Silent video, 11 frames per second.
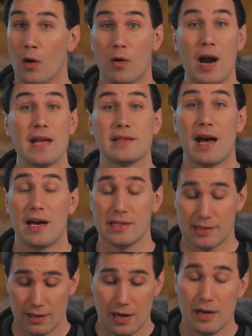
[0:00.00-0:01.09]
Alright
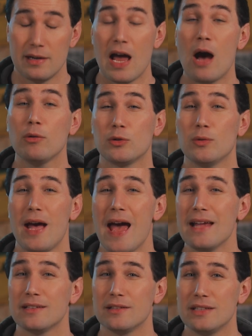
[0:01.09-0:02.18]
guys, now to
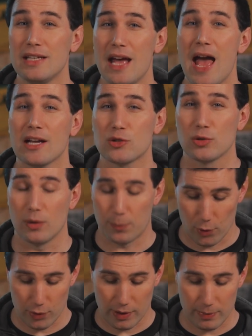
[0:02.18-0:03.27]
enter the actual
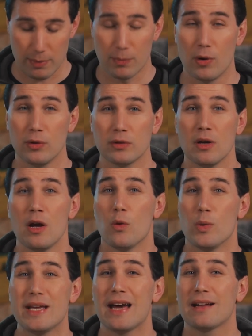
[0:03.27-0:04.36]
programming mode,
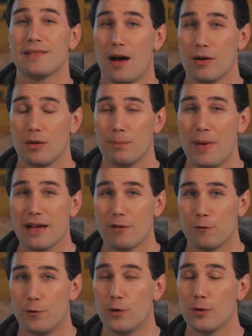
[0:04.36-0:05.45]
we gotta toggle back
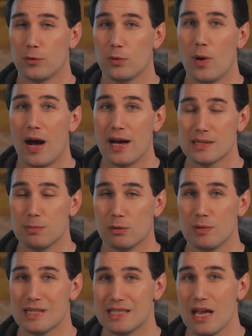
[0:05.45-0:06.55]
and forth twice
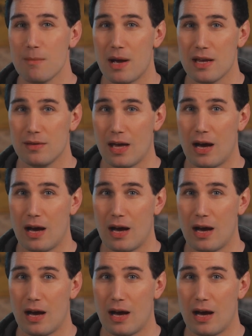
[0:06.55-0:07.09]
between semi and